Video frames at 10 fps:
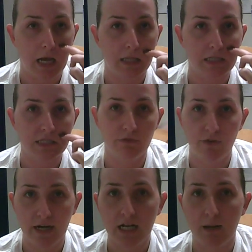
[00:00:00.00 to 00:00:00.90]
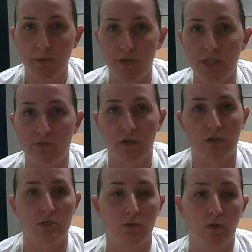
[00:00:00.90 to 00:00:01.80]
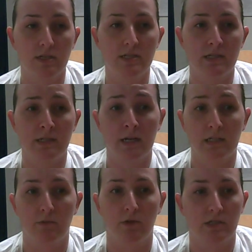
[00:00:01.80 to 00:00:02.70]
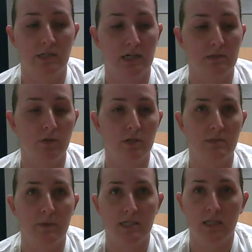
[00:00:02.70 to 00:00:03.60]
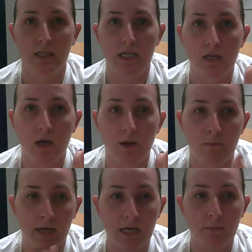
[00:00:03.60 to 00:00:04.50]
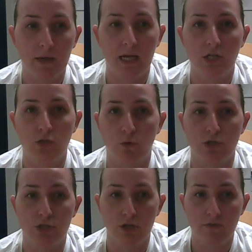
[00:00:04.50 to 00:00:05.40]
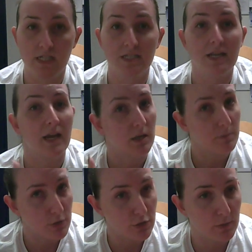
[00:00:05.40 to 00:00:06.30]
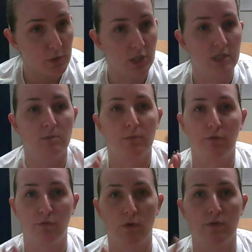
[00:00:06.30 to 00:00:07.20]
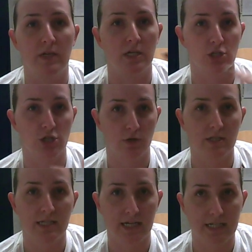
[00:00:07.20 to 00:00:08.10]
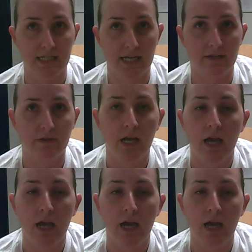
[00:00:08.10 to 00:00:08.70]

Let's define a couple things first. What is a deductible? A deductible is basically money paid towards services and prescriptions before the insurance kicks in.